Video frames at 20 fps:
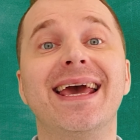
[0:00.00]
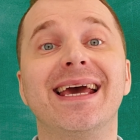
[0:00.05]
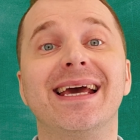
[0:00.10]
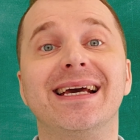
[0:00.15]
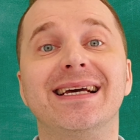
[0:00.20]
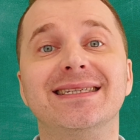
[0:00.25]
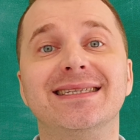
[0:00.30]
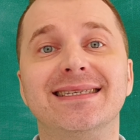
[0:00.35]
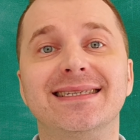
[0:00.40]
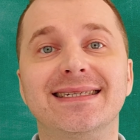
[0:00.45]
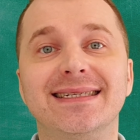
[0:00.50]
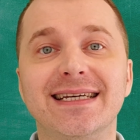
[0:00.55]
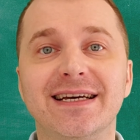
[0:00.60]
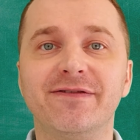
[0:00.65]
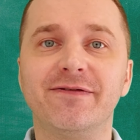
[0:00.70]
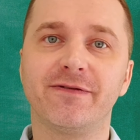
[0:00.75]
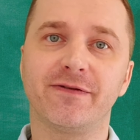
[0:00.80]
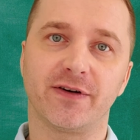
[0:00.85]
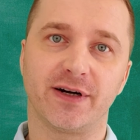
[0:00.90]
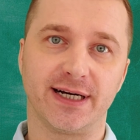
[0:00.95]
is
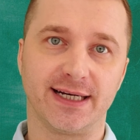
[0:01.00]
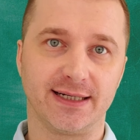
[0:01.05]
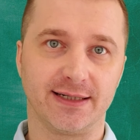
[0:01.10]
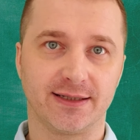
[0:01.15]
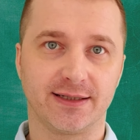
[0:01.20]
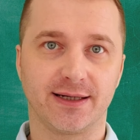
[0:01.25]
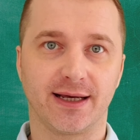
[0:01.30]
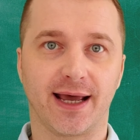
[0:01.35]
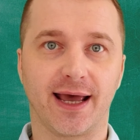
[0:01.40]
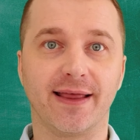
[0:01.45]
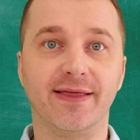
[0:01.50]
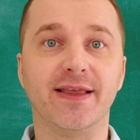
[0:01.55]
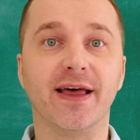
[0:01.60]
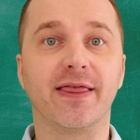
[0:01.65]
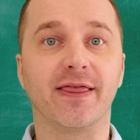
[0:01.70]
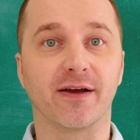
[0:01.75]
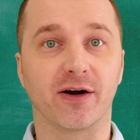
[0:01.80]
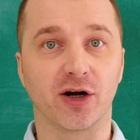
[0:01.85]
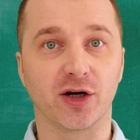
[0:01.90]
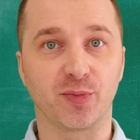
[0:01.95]
different in the
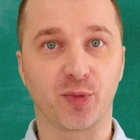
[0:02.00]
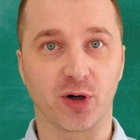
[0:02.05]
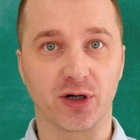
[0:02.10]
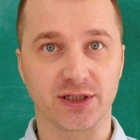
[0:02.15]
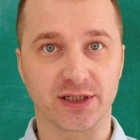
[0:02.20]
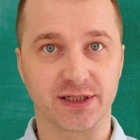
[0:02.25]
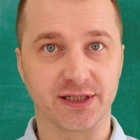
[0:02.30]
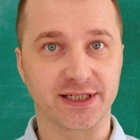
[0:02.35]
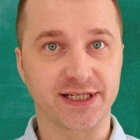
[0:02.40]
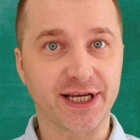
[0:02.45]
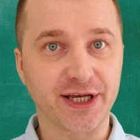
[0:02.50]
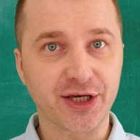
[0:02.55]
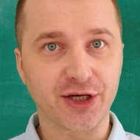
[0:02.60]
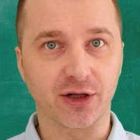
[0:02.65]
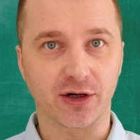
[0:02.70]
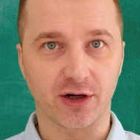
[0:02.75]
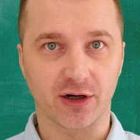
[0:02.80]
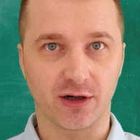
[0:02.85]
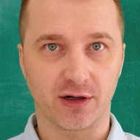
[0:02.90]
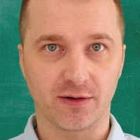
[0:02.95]
third person
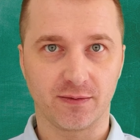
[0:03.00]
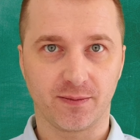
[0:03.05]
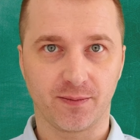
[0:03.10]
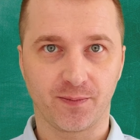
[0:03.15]
singular.